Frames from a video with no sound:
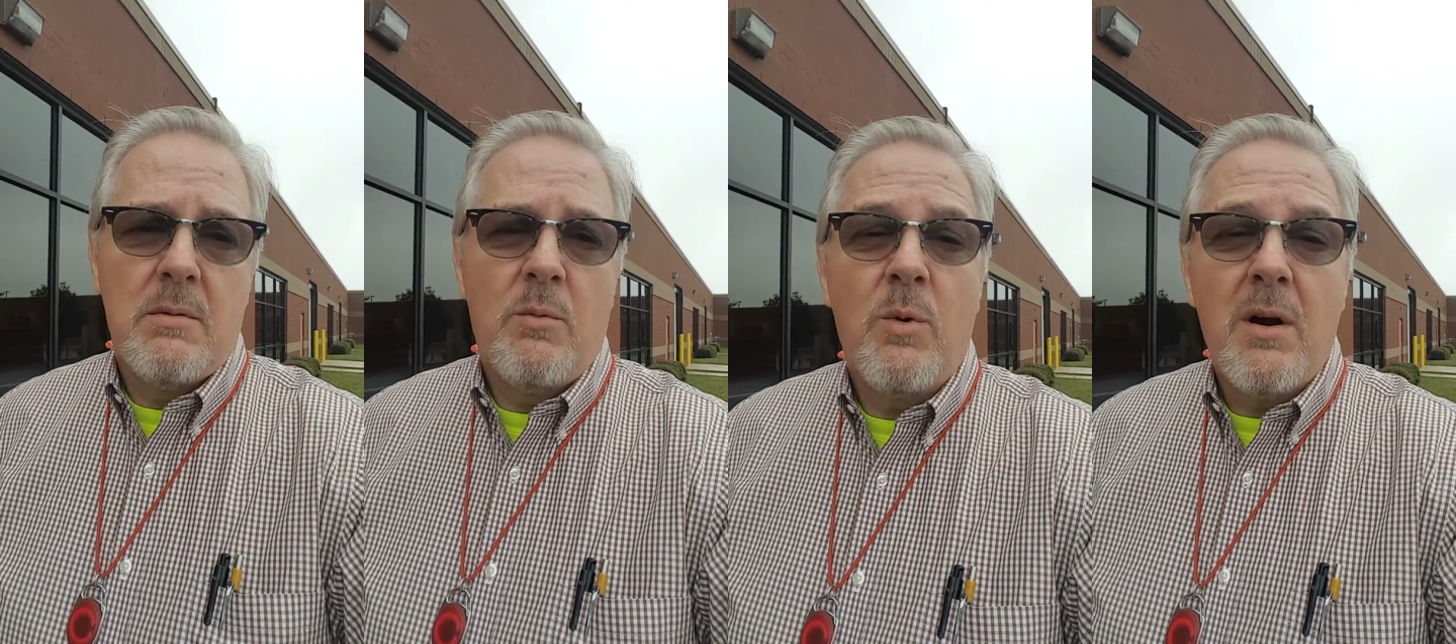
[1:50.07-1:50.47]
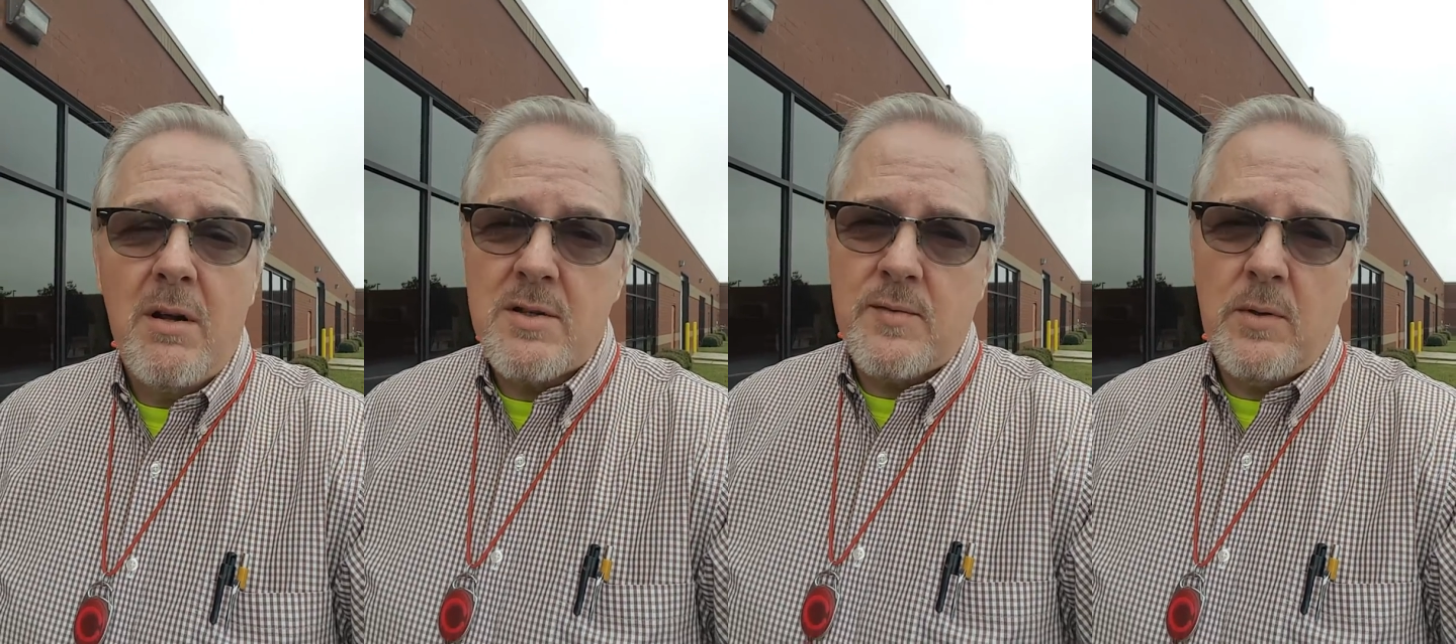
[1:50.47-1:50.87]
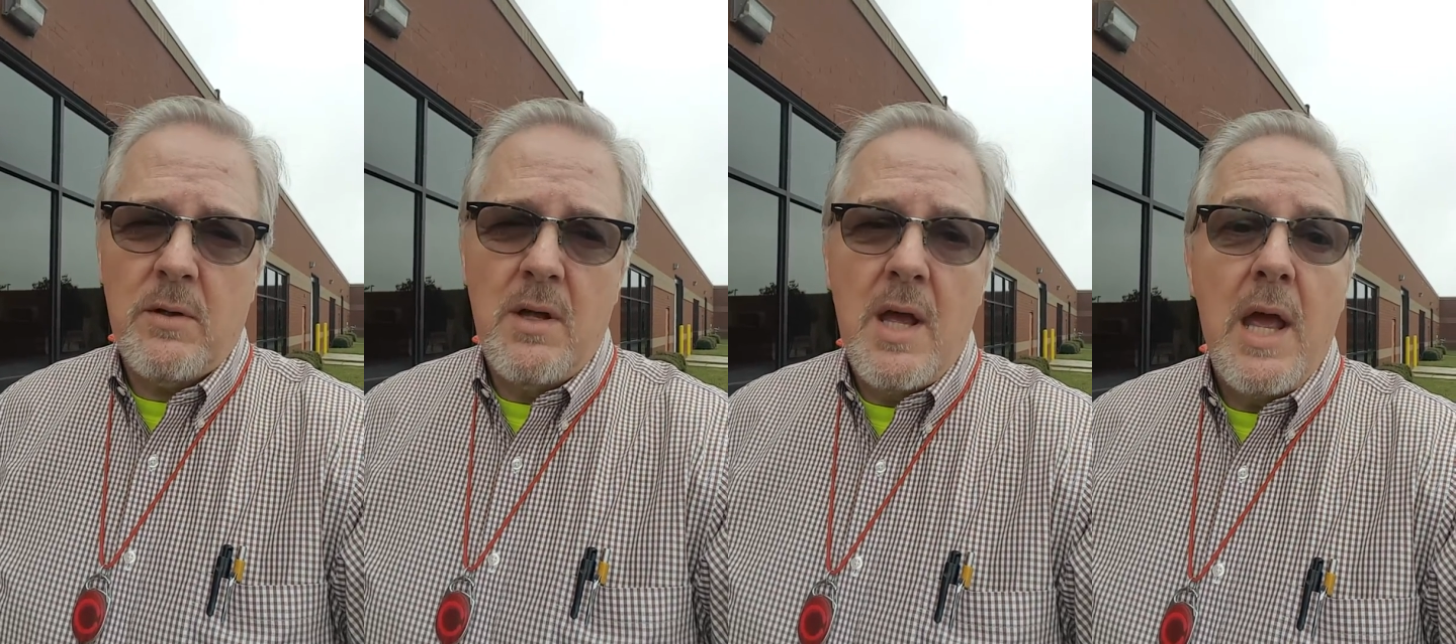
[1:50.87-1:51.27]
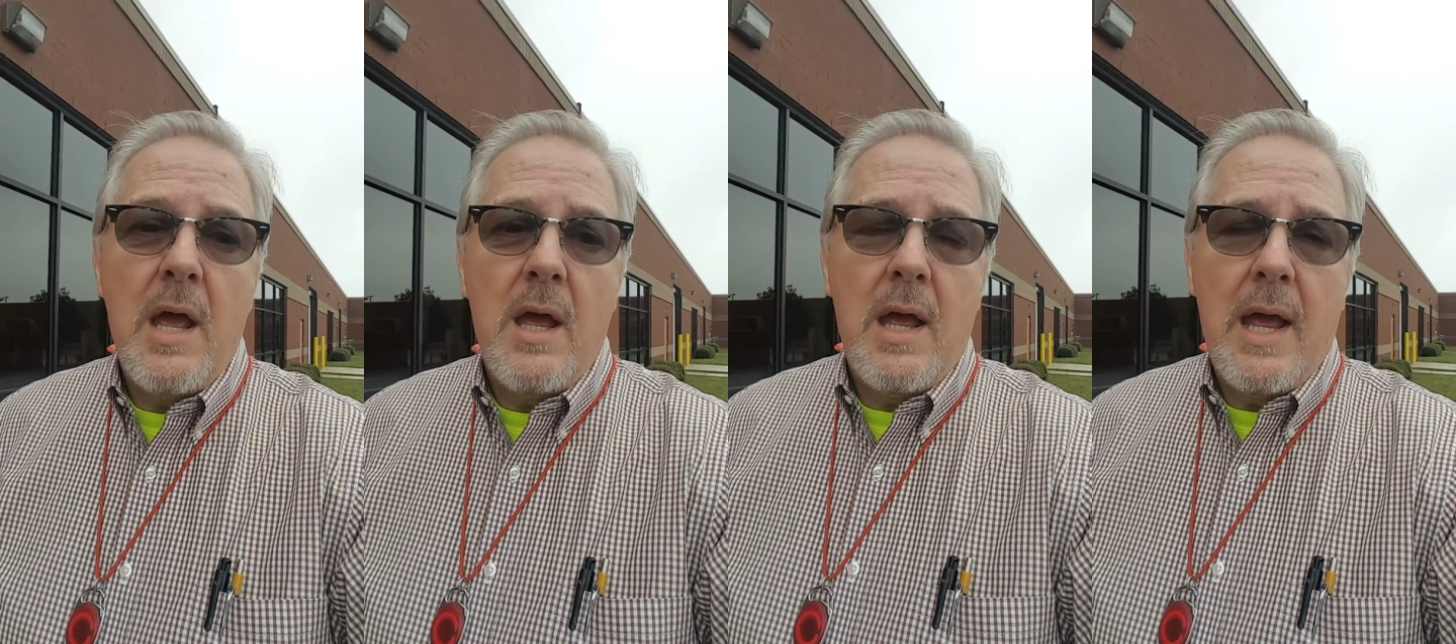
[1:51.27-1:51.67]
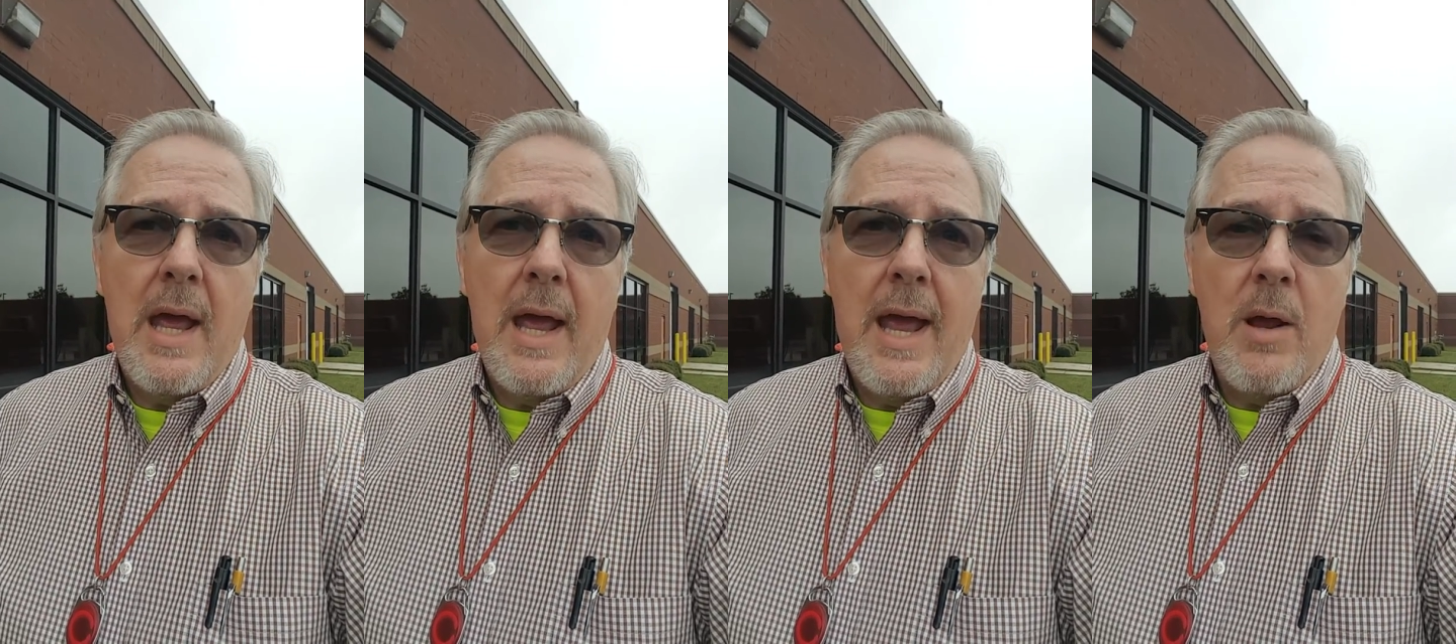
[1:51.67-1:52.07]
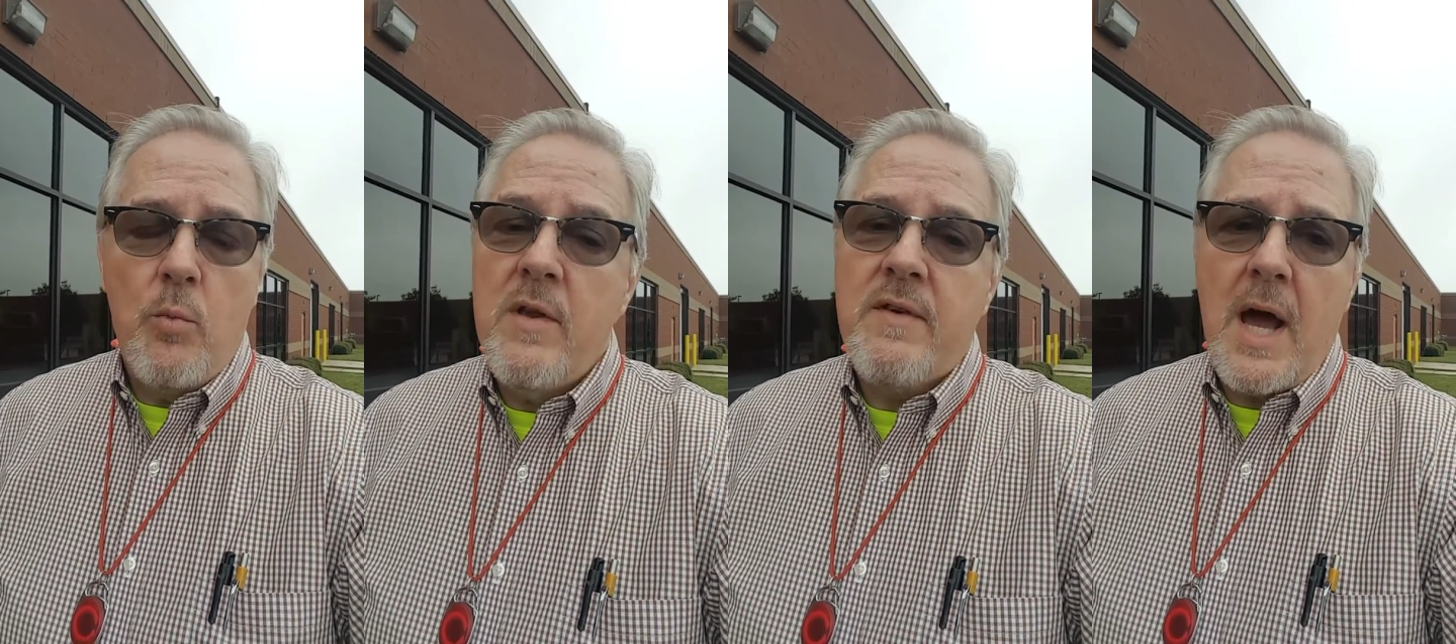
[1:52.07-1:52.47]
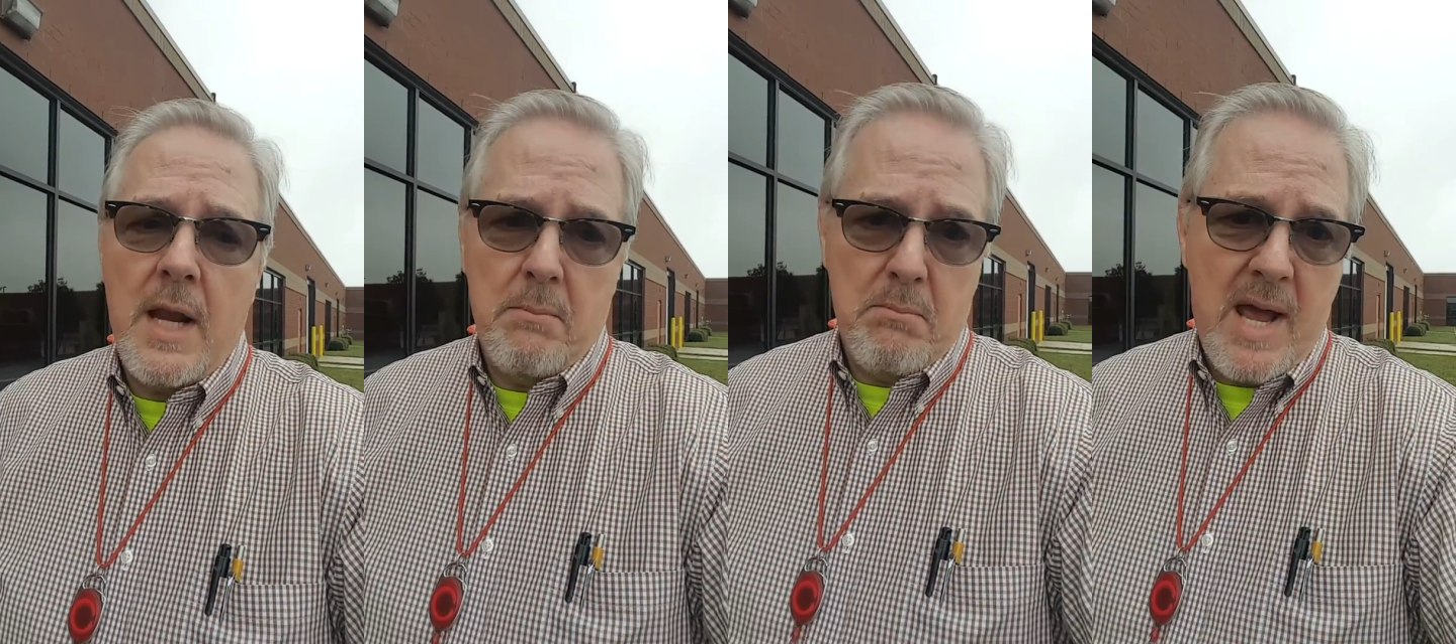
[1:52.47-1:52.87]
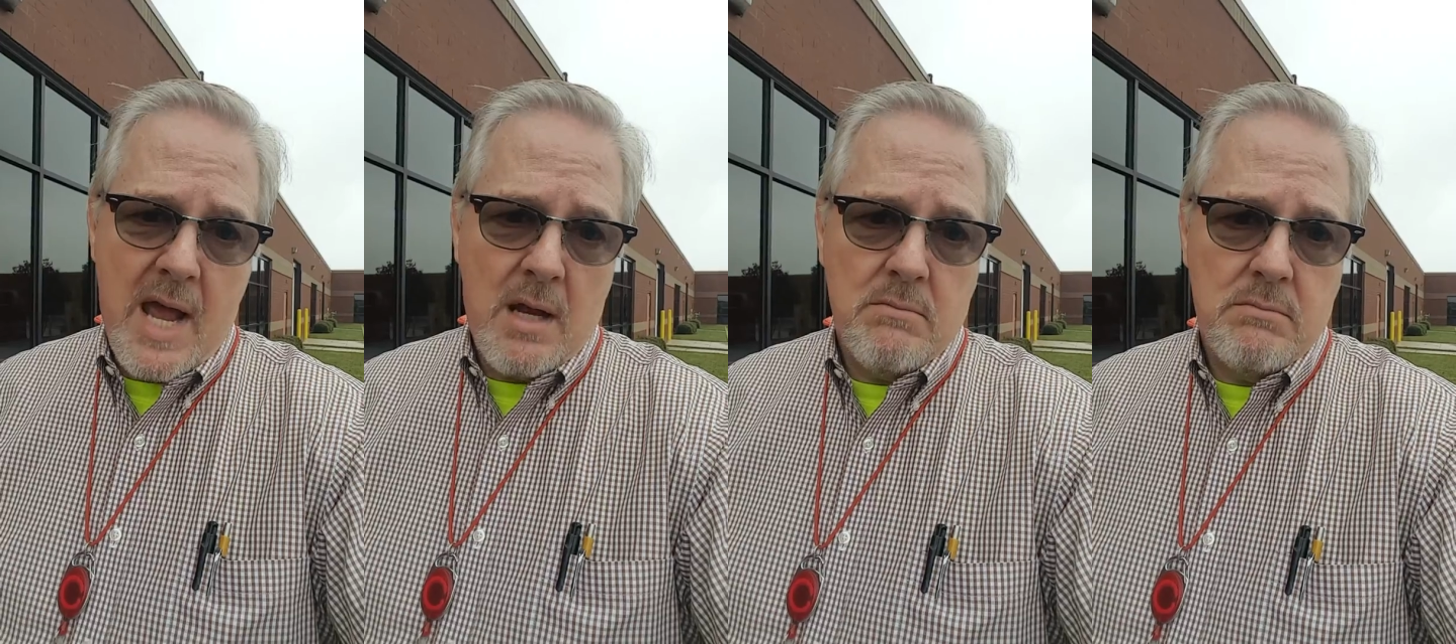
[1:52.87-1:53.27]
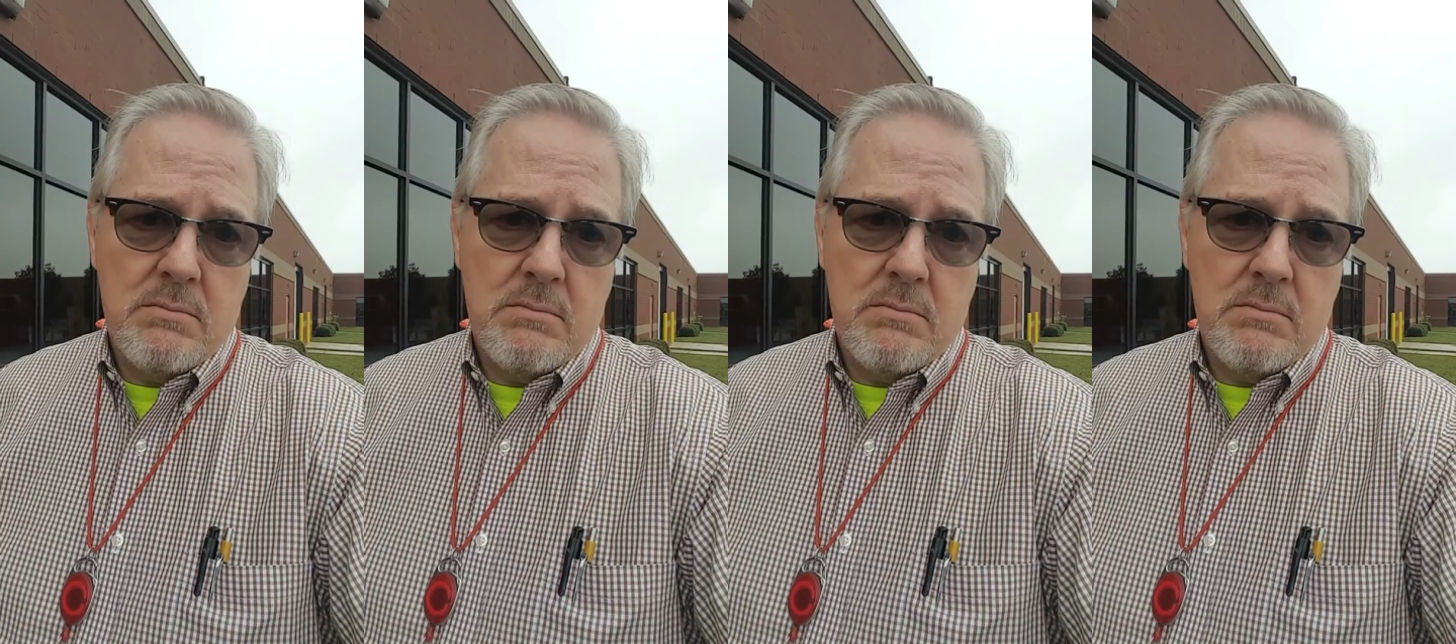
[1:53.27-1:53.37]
we're Huntsville and we've got it bad.